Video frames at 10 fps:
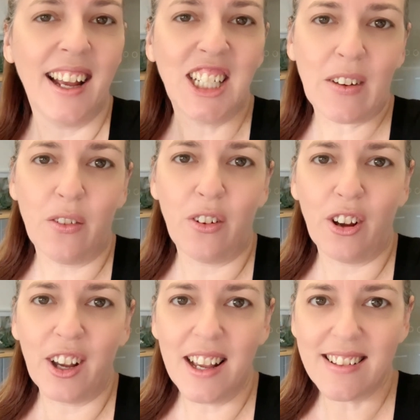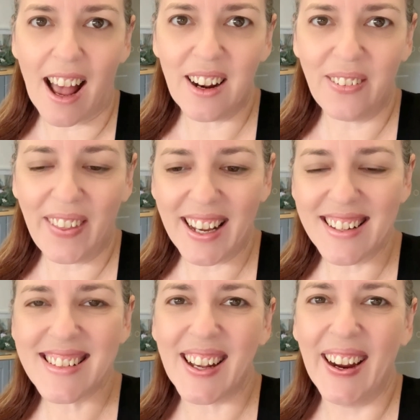travel vlog side of
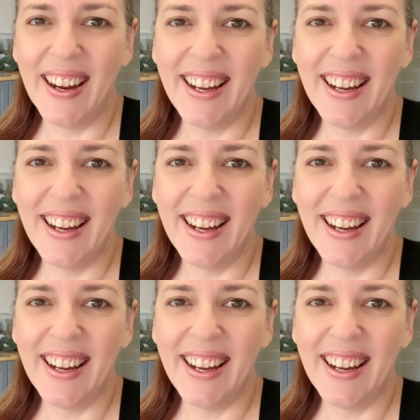things. So